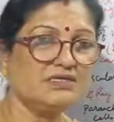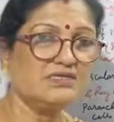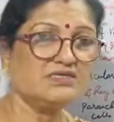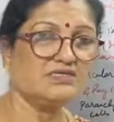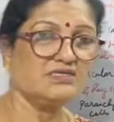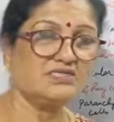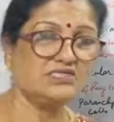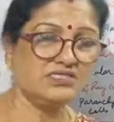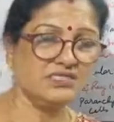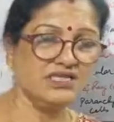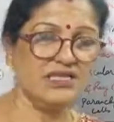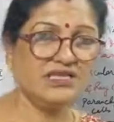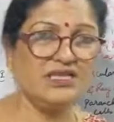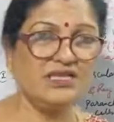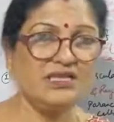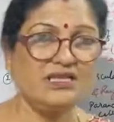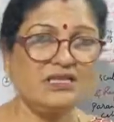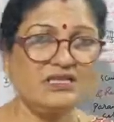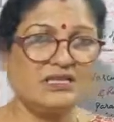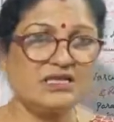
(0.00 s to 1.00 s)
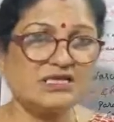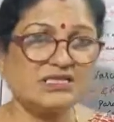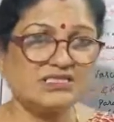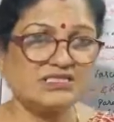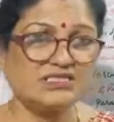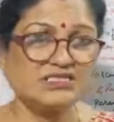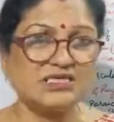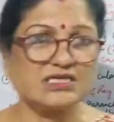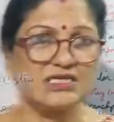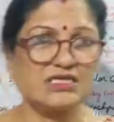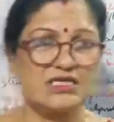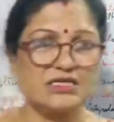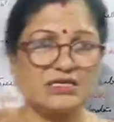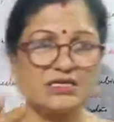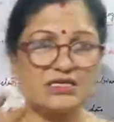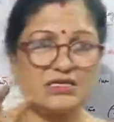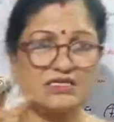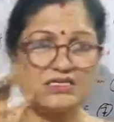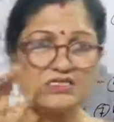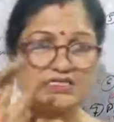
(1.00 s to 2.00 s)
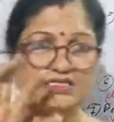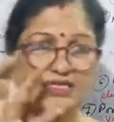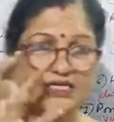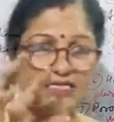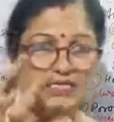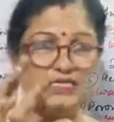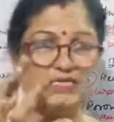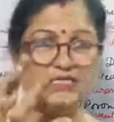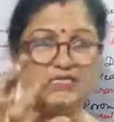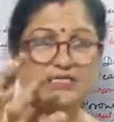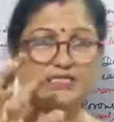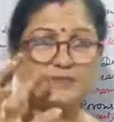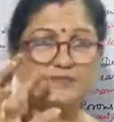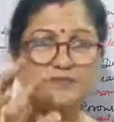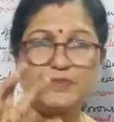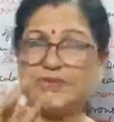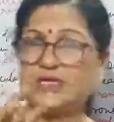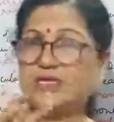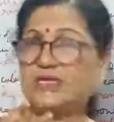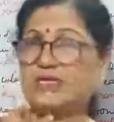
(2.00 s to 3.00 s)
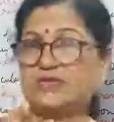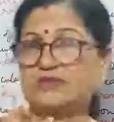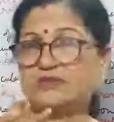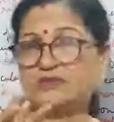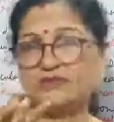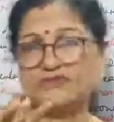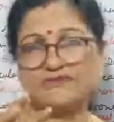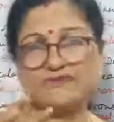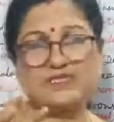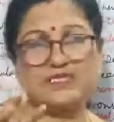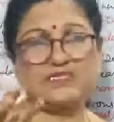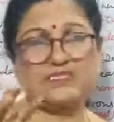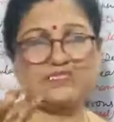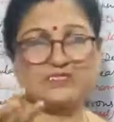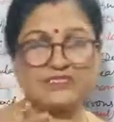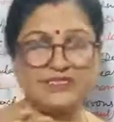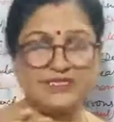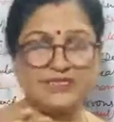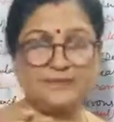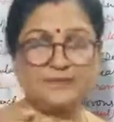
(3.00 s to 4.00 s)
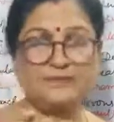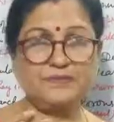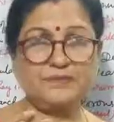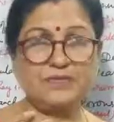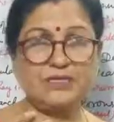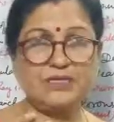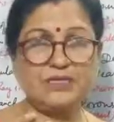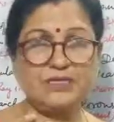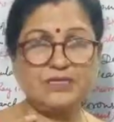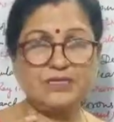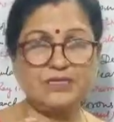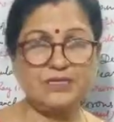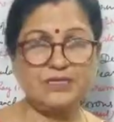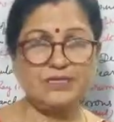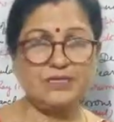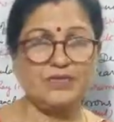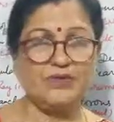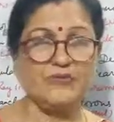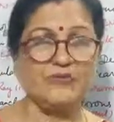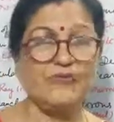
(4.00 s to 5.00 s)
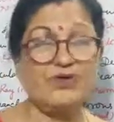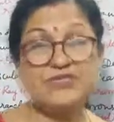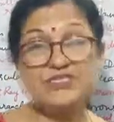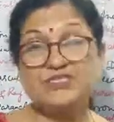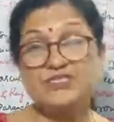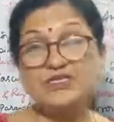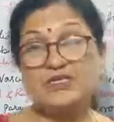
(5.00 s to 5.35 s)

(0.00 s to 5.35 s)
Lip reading: Stele is the center part of the stem, which